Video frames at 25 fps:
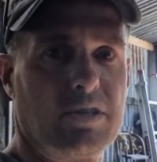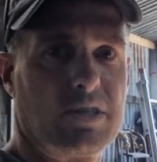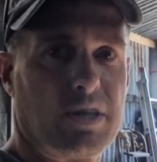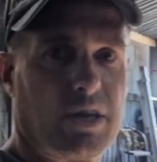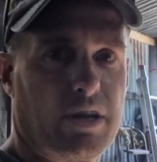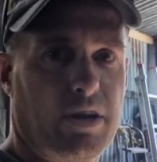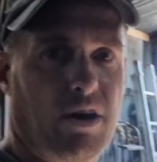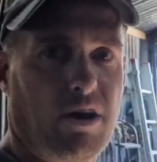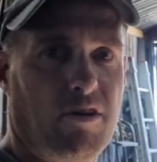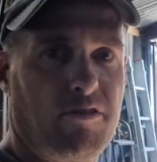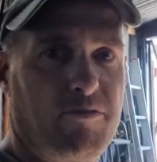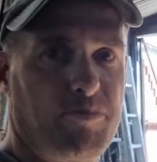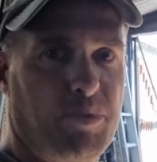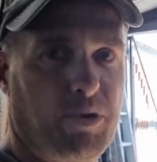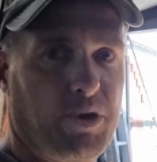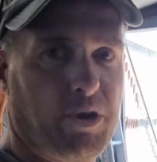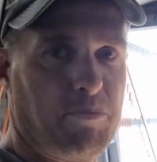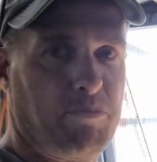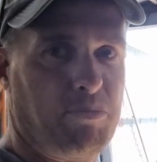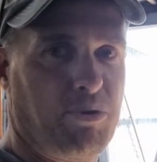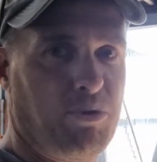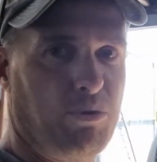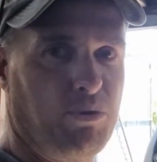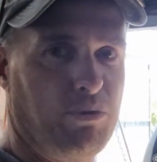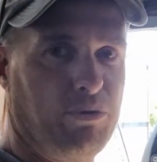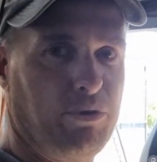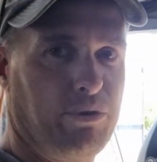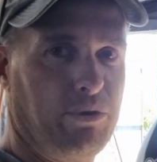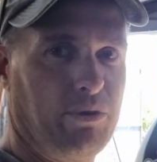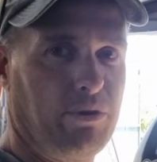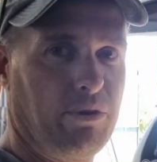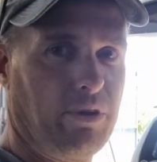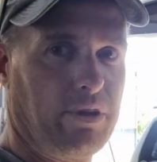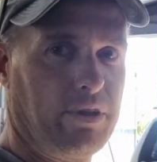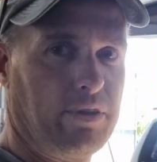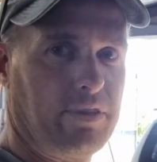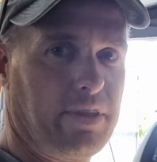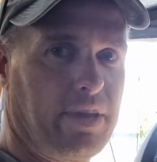that I've put a pool
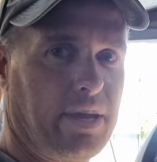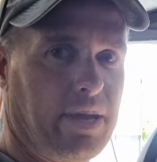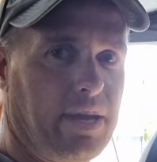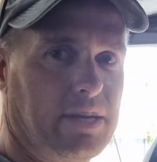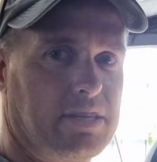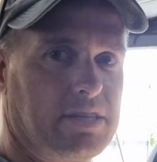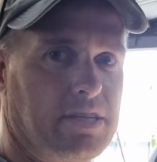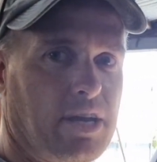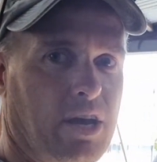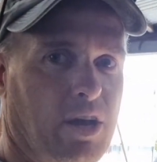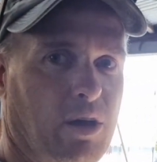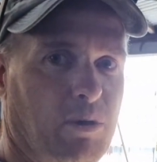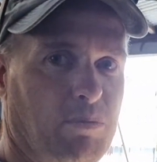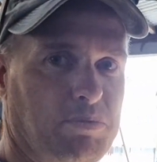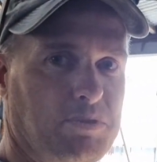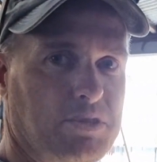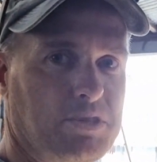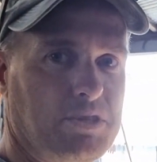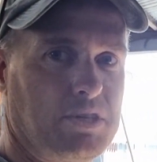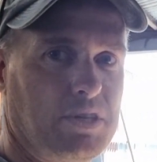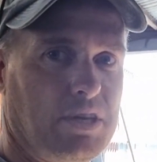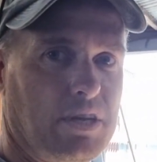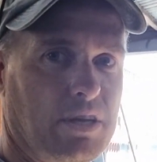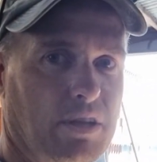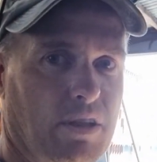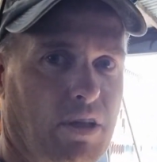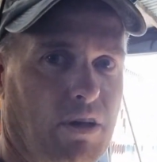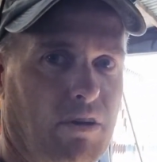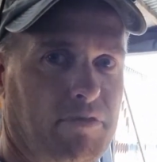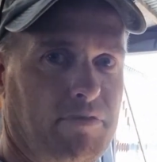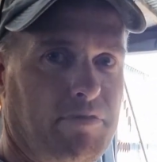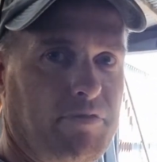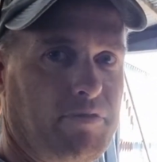noodle in there to help seal off